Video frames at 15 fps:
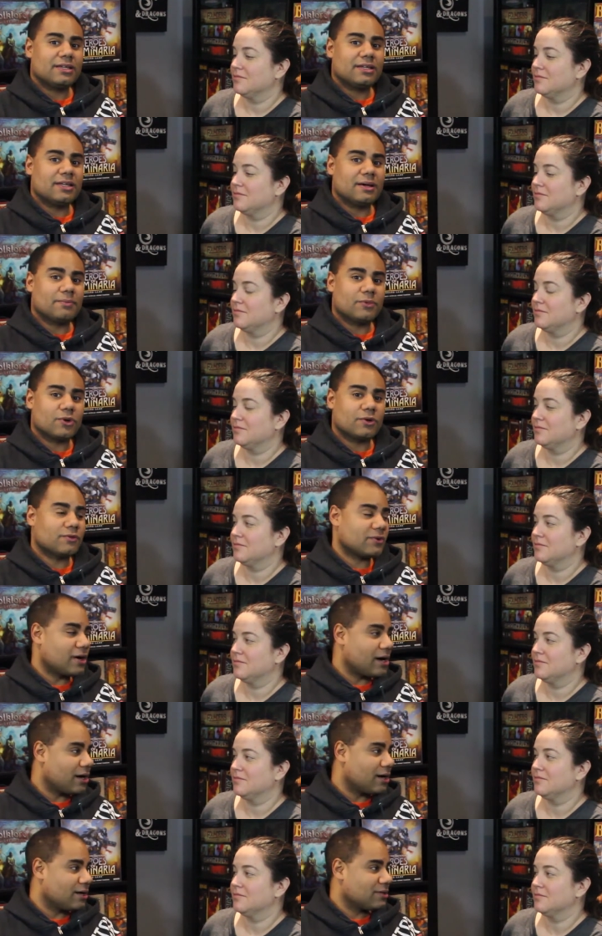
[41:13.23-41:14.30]
Speaker 1: number of
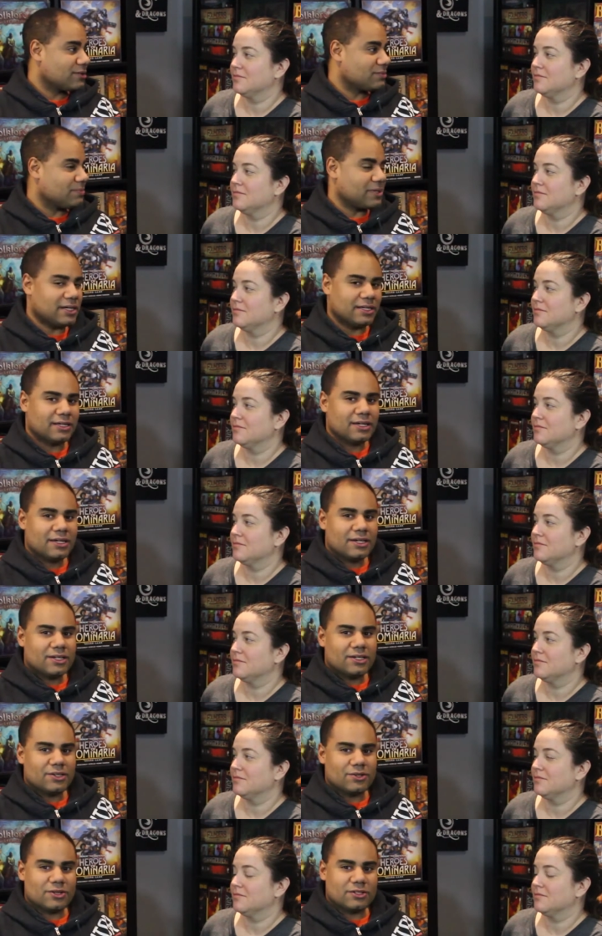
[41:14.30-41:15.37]
cards, but
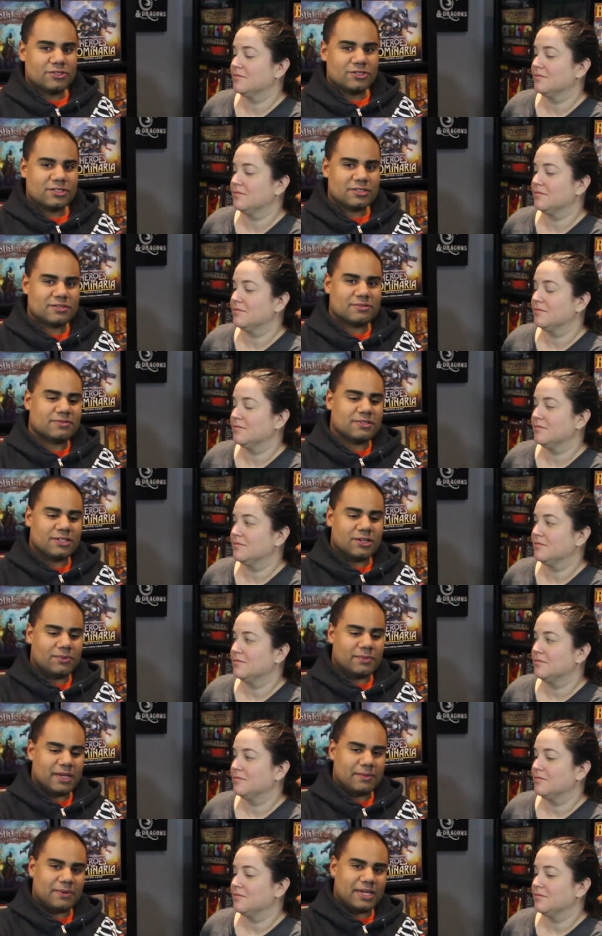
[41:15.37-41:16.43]
you could just, you know,
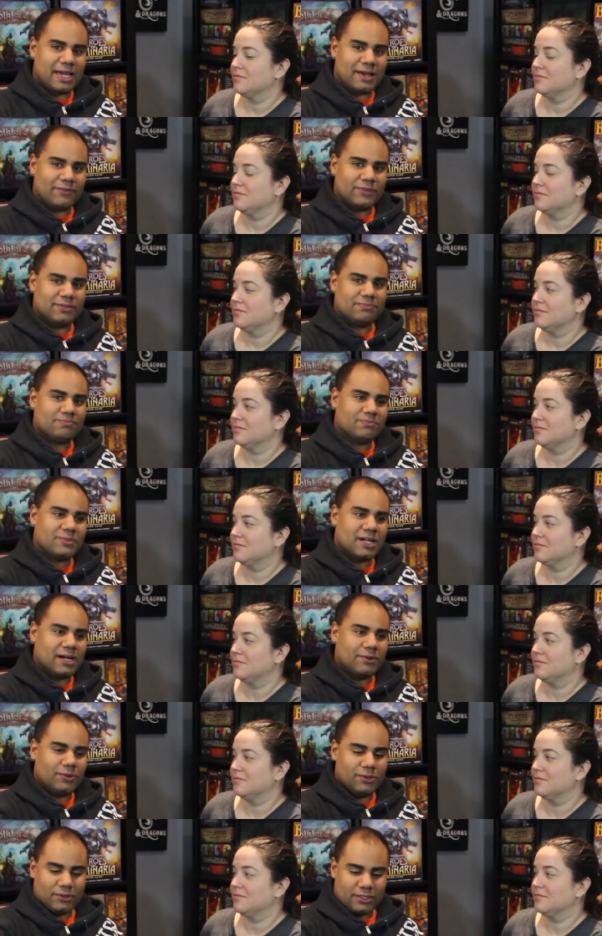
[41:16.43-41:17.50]
maybe have a die
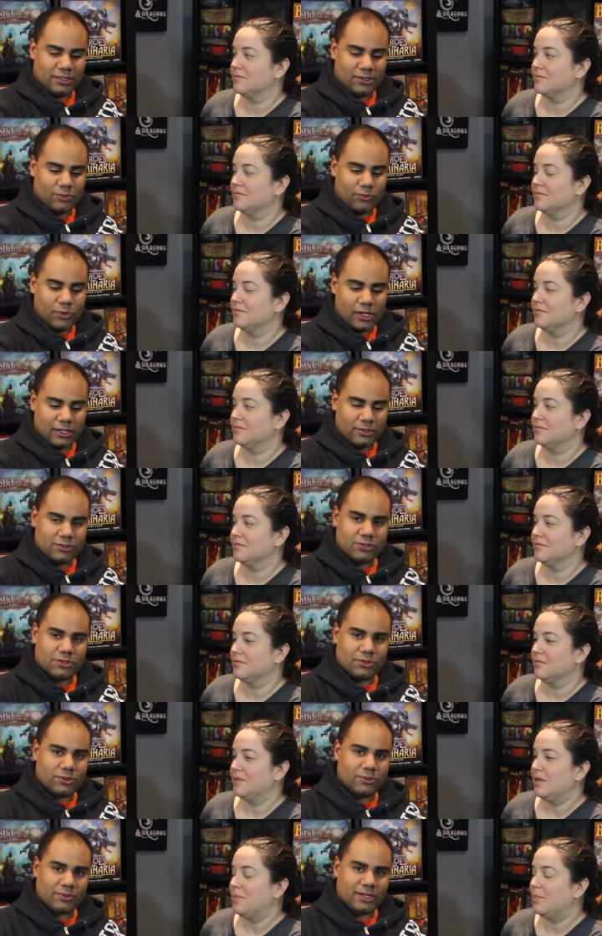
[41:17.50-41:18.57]
roll, you know, one,
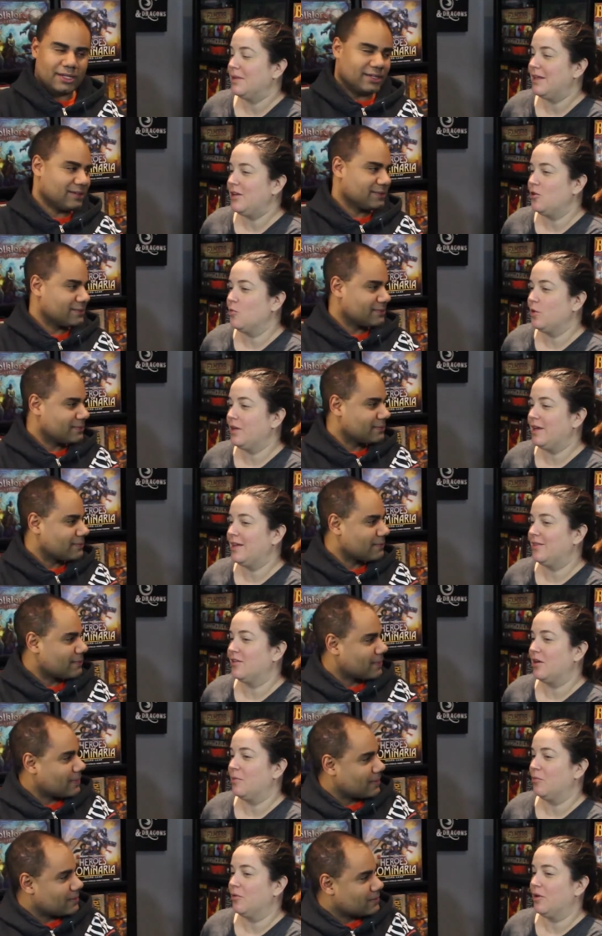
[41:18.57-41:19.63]
two, three. But then
Speaker 2: you wouldn't get
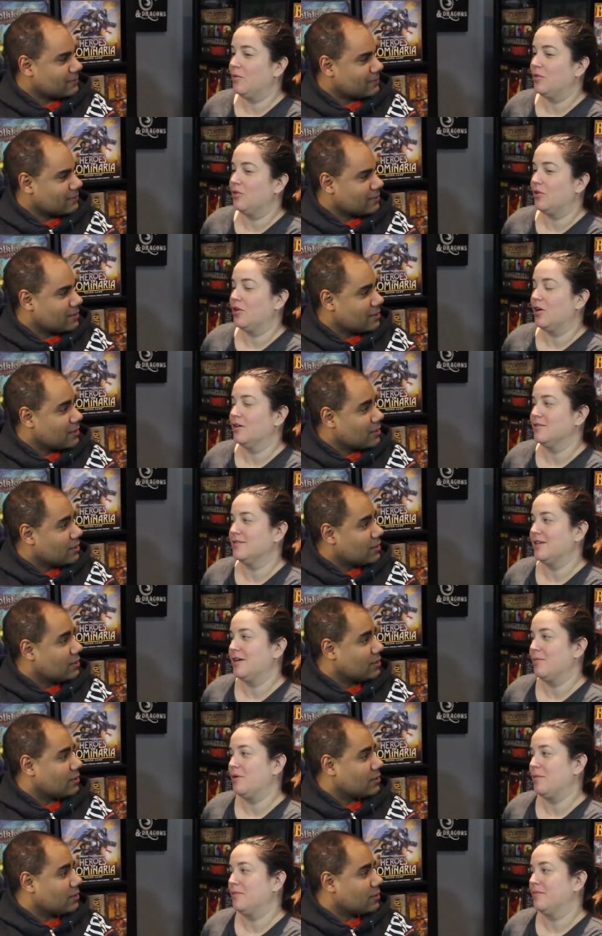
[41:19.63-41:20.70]
to upgrade with the cards that
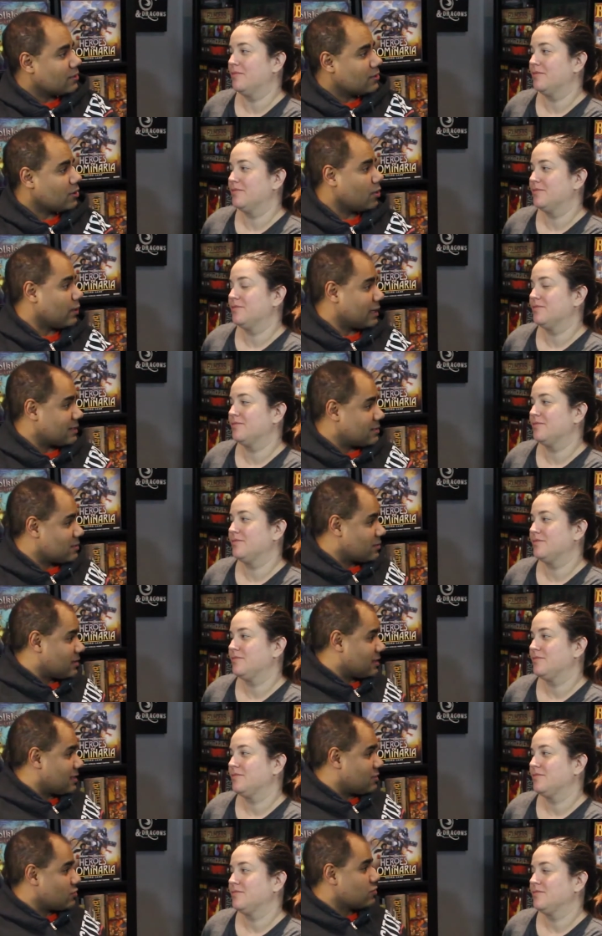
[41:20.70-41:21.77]
come up.
Speaker 1: No, I still
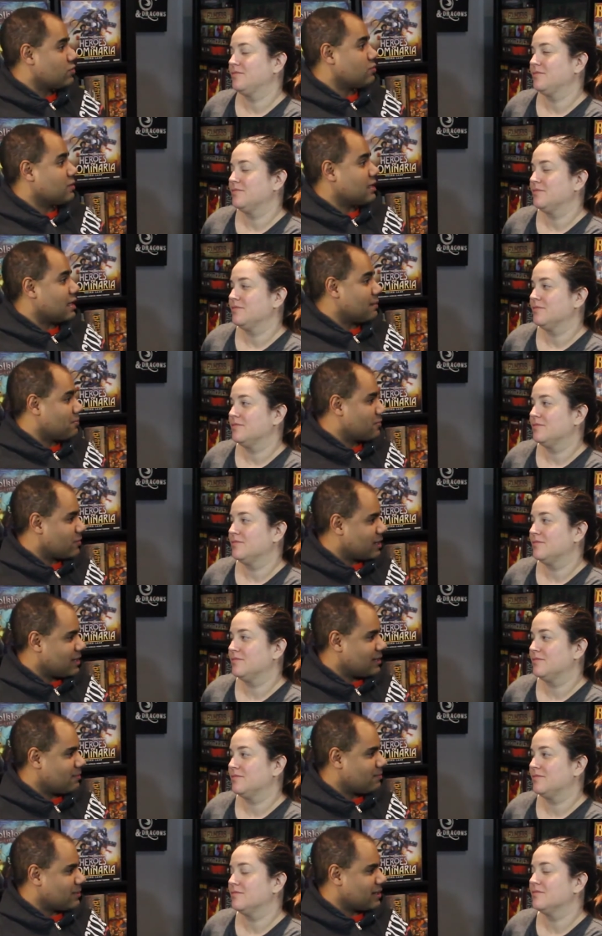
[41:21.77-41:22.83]
think they should do the
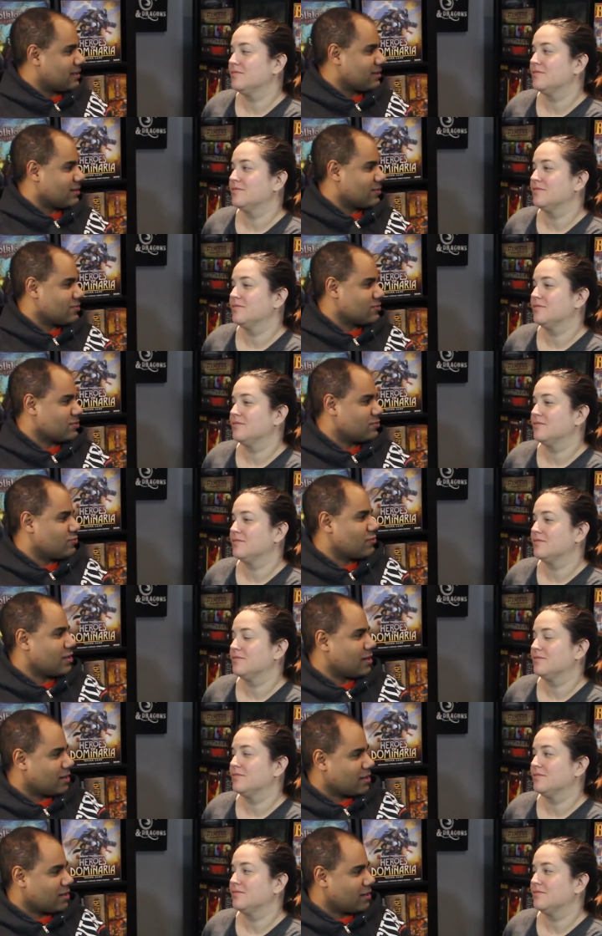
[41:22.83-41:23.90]
upgrade, but I think you should
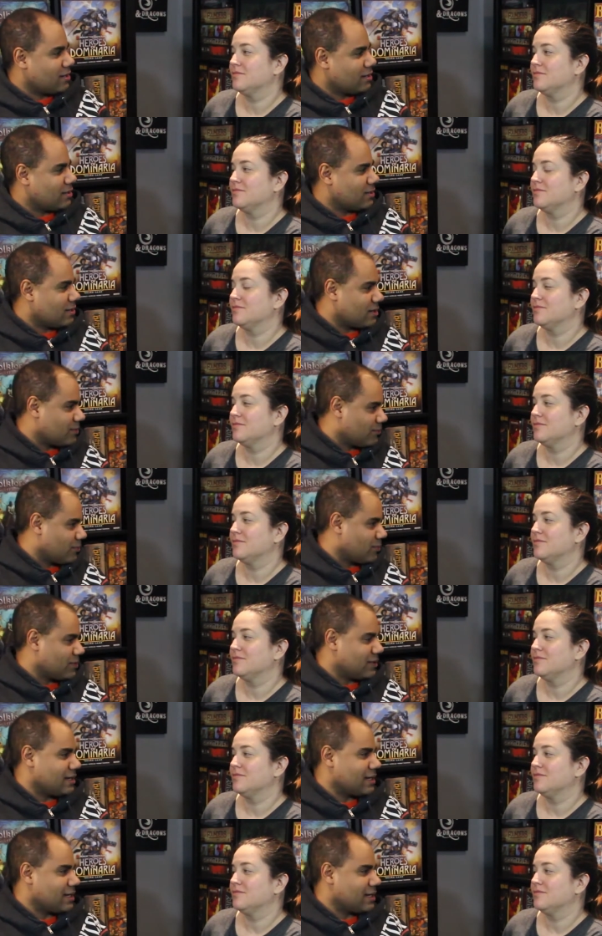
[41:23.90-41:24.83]
draw a card and roll a